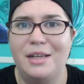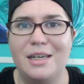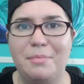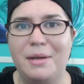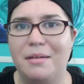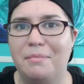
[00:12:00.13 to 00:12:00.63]
need
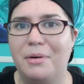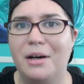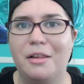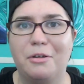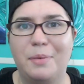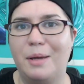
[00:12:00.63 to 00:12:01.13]
to be put
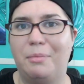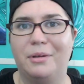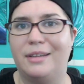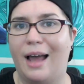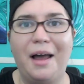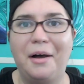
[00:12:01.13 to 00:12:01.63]
other people
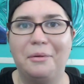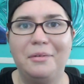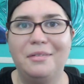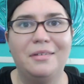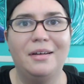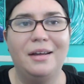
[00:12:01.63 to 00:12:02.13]
down.
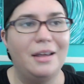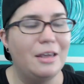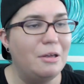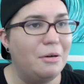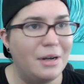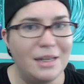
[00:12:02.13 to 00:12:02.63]

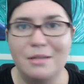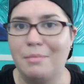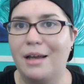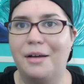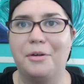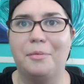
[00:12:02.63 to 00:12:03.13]
You don't need to
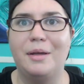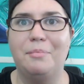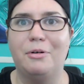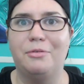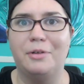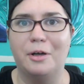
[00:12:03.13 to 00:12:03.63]
make other
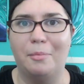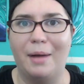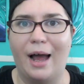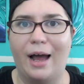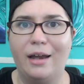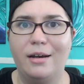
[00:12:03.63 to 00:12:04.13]
people feel
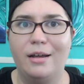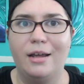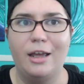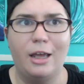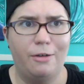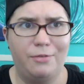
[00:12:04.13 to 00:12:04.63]
bad.
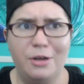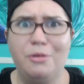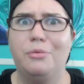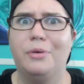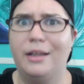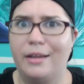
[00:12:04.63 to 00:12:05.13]
If
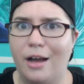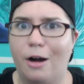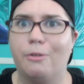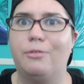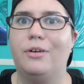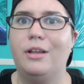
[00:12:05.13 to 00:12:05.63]
you really
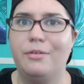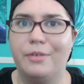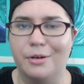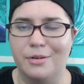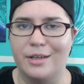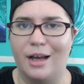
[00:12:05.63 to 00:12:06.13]
are full of
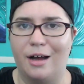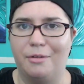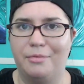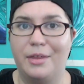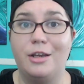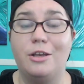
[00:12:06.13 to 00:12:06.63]

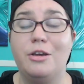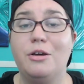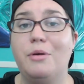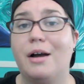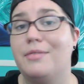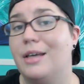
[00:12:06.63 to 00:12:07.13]
yourself, then
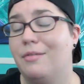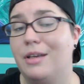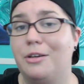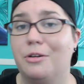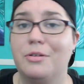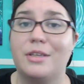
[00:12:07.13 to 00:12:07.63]
you have
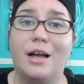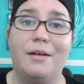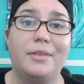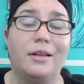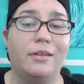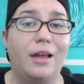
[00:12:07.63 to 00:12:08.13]
given
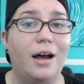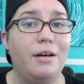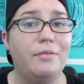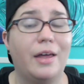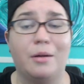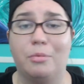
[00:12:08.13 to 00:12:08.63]
yourself the
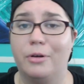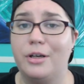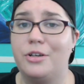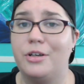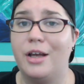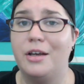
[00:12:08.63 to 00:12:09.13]
love and
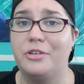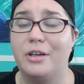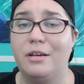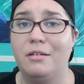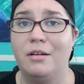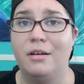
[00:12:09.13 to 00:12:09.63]

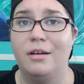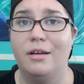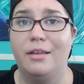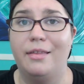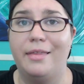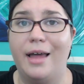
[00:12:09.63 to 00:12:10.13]
appreciation
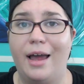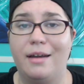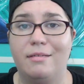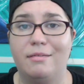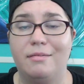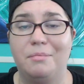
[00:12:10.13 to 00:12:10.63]
that,
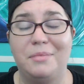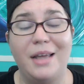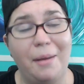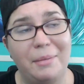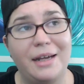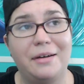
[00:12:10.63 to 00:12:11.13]
yeah,
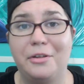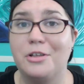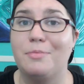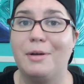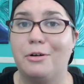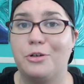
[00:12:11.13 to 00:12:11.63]
I'm going to get a little
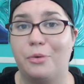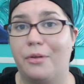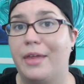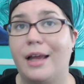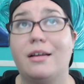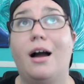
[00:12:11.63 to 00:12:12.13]
spiritual,
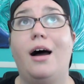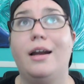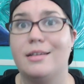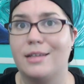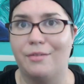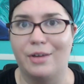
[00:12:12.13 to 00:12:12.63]
that God
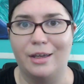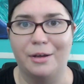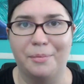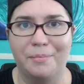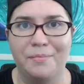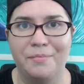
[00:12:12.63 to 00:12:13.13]
is giving you.